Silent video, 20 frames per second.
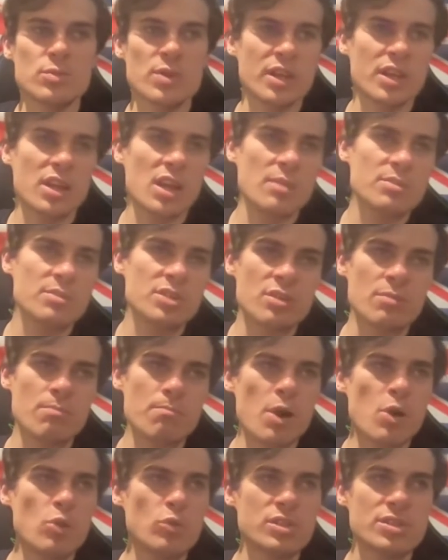When it comes to the
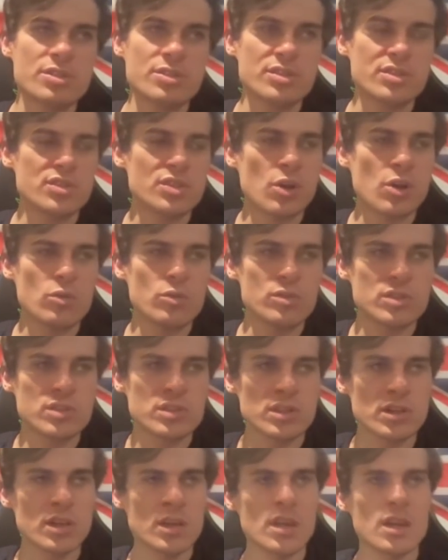molten
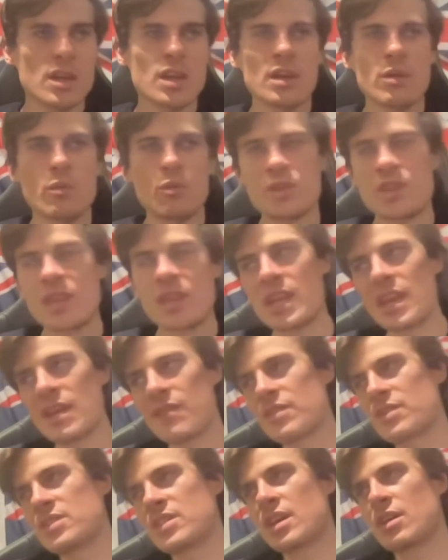salts, what they
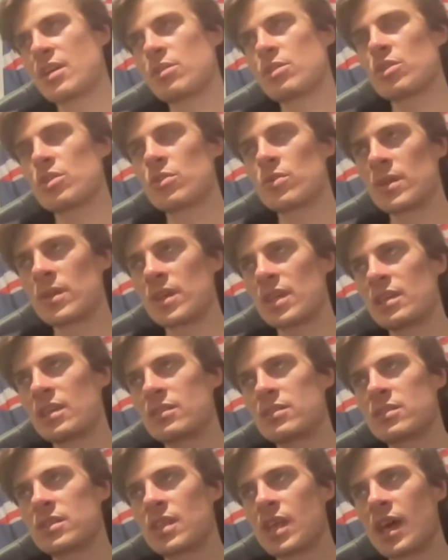never tell you
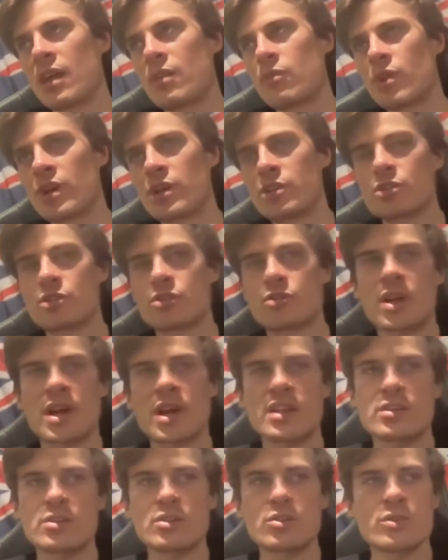is that Russia
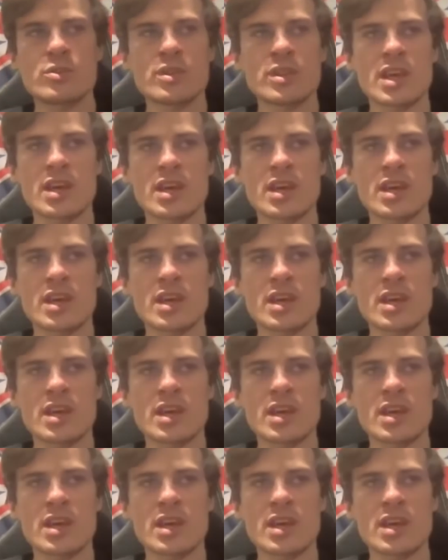tried to do it.